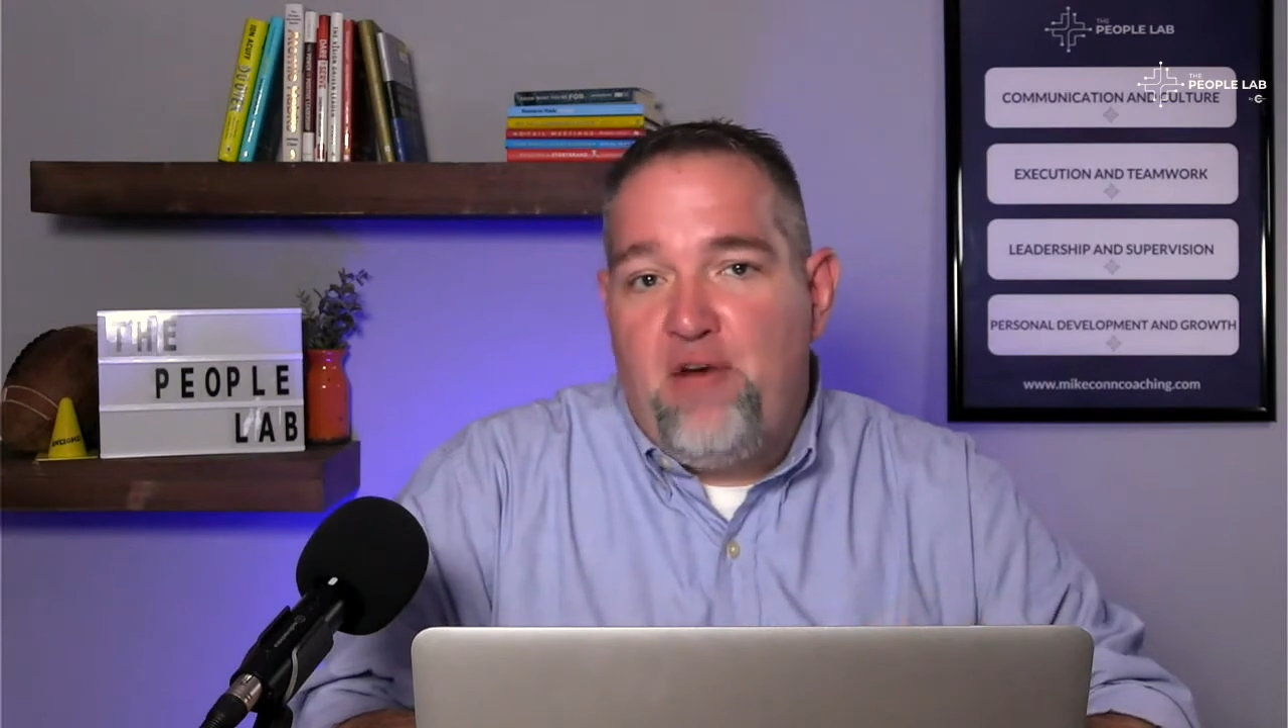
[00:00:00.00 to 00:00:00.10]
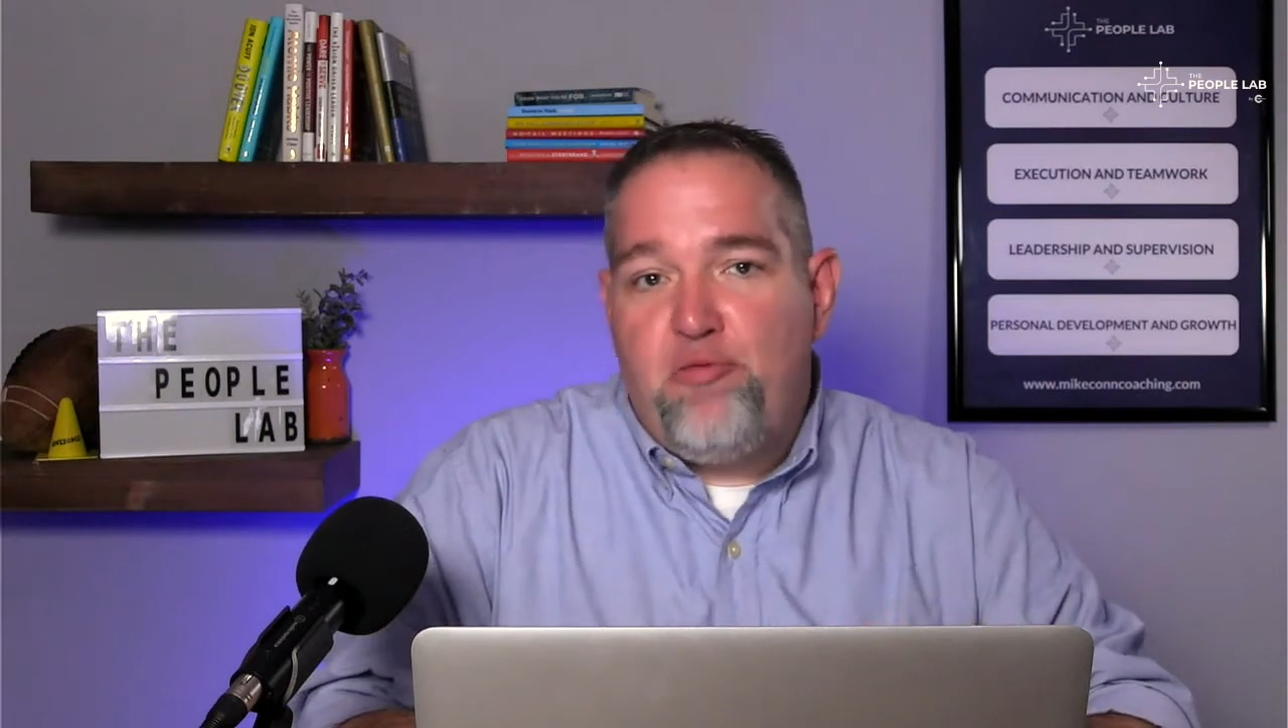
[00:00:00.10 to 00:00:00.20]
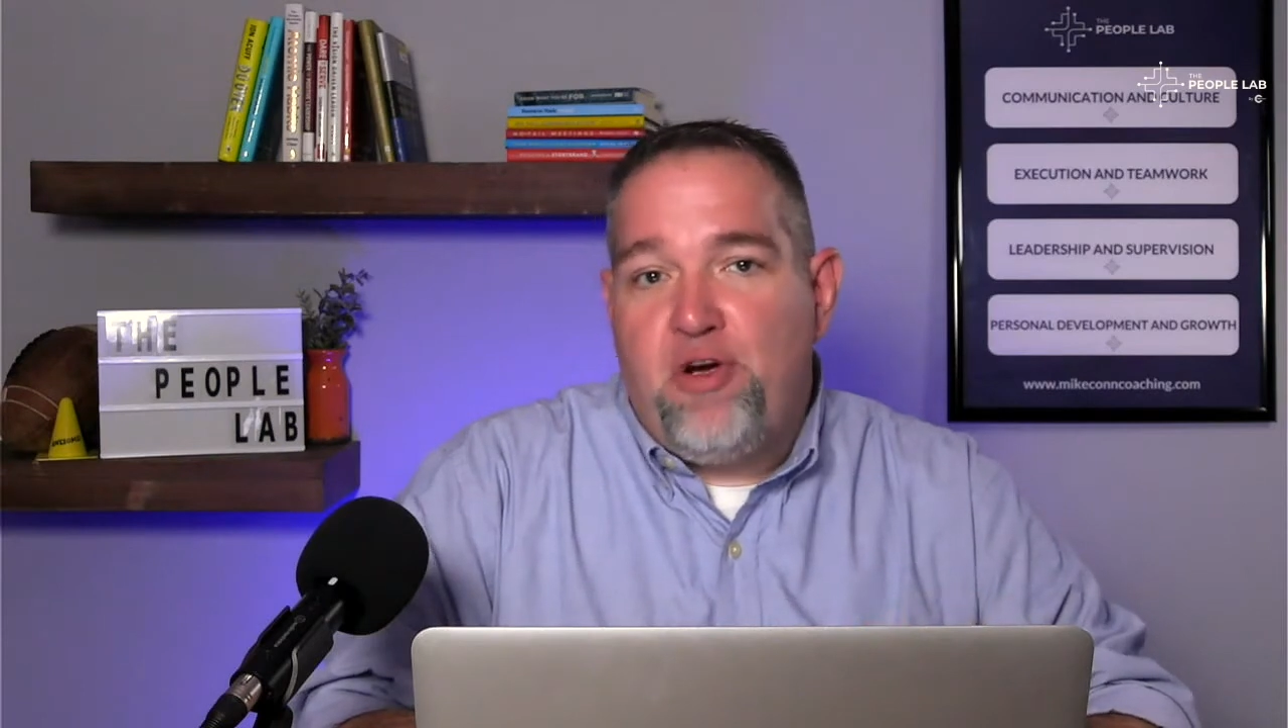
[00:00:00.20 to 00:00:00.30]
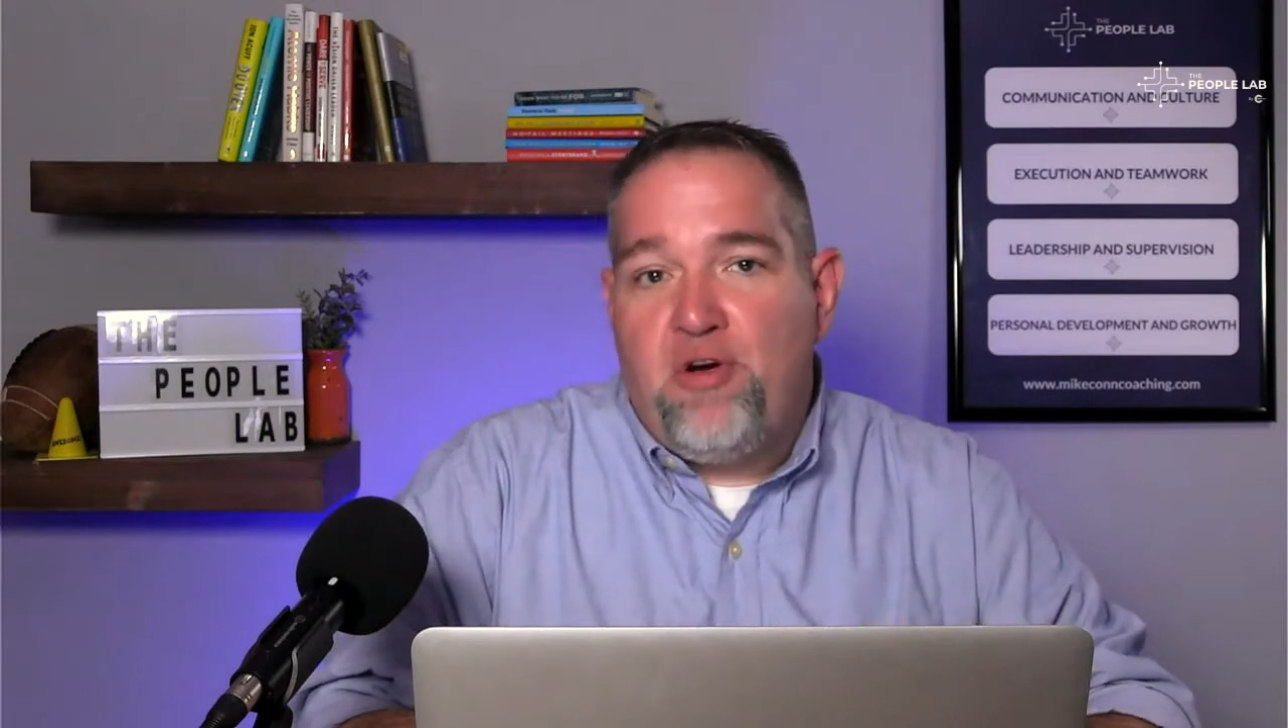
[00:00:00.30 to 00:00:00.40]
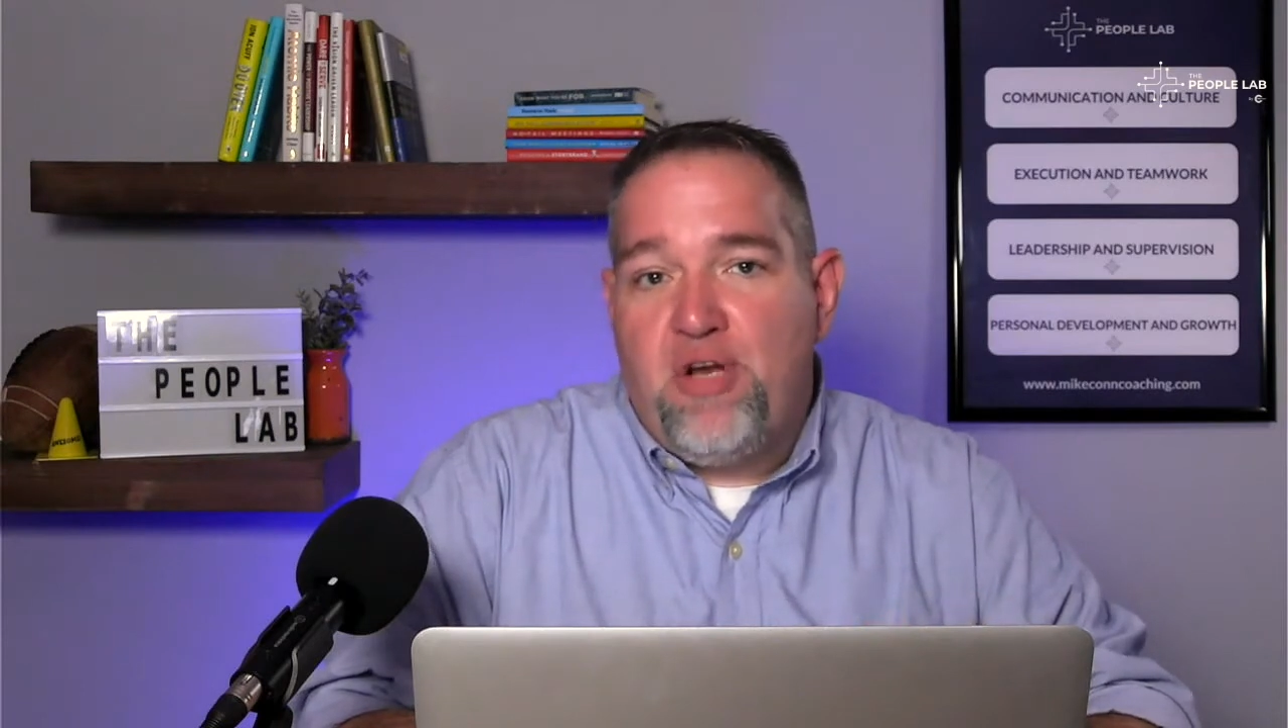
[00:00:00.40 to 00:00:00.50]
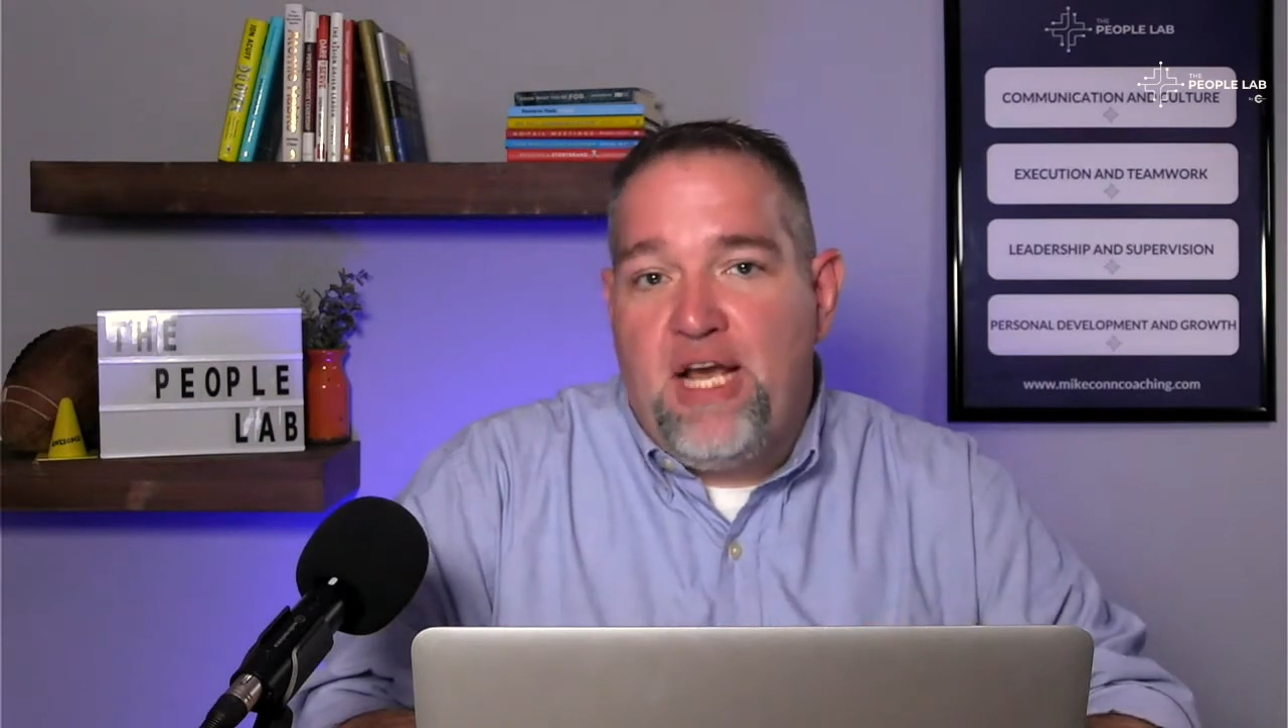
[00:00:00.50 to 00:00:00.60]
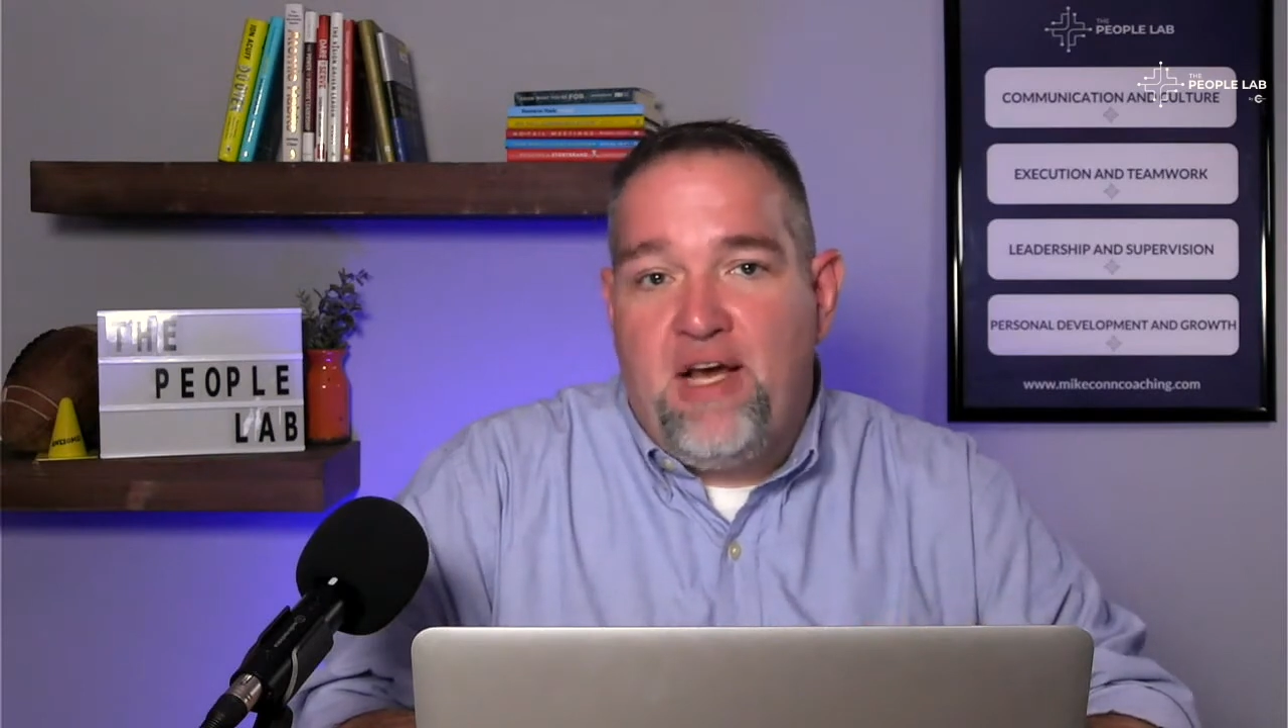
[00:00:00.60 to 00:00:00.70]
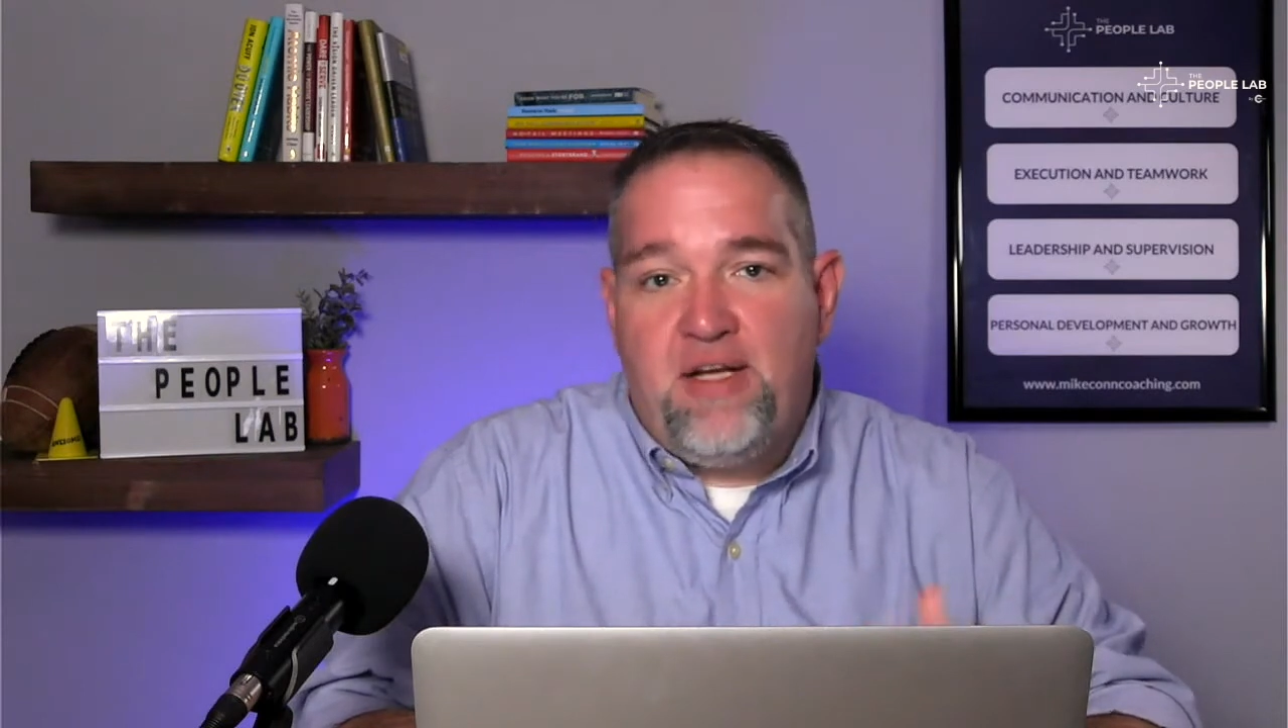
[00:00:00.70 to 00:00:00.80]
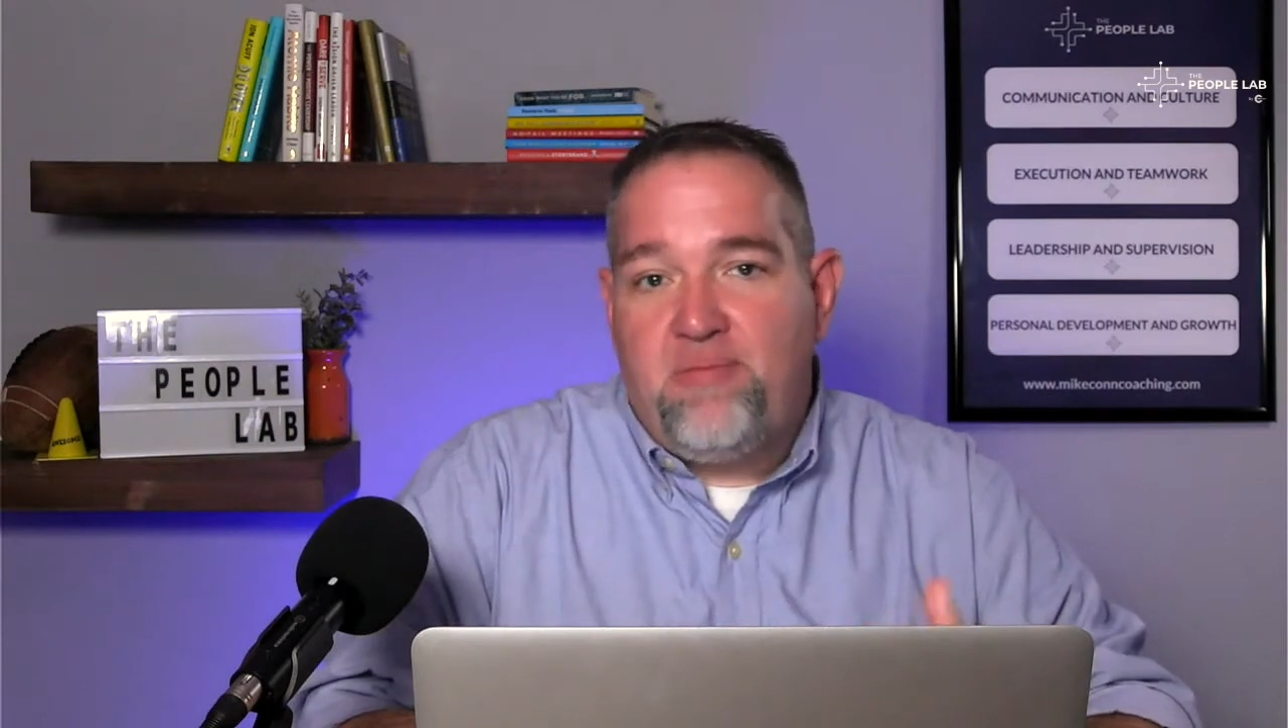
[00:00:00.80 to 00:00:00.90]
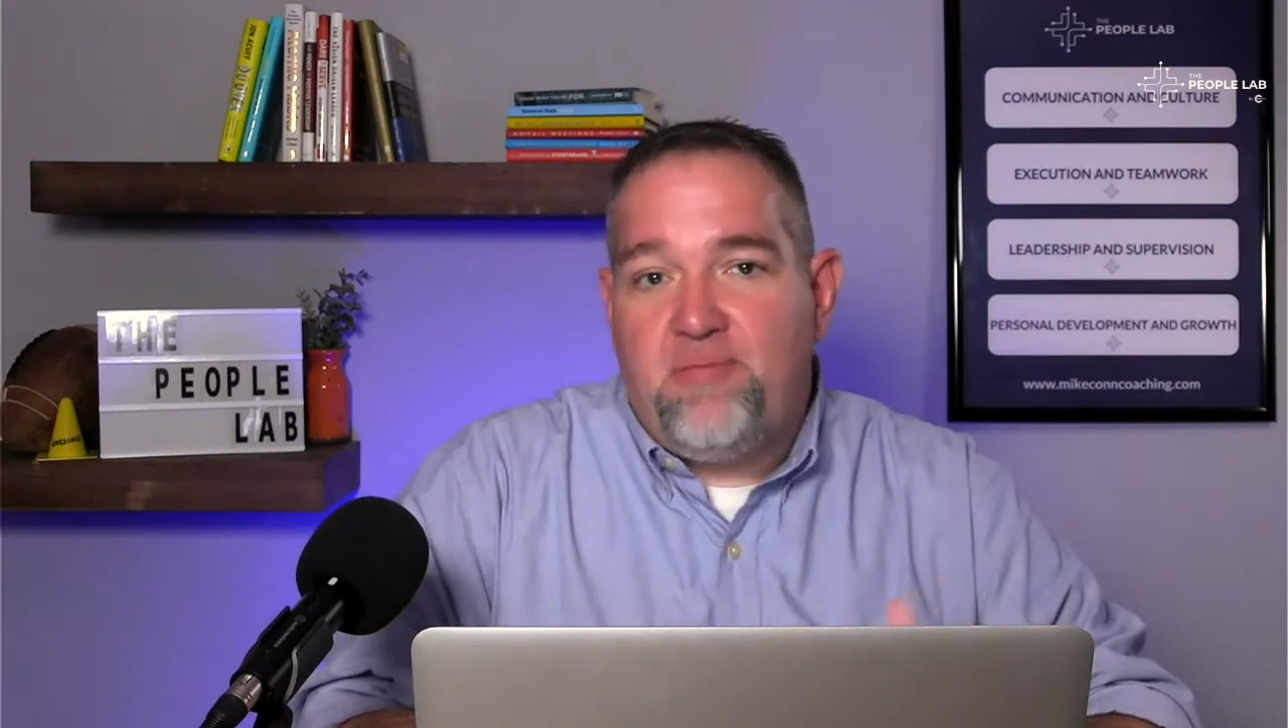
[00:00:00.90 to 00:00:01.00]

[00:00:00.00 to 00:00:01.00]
book on how to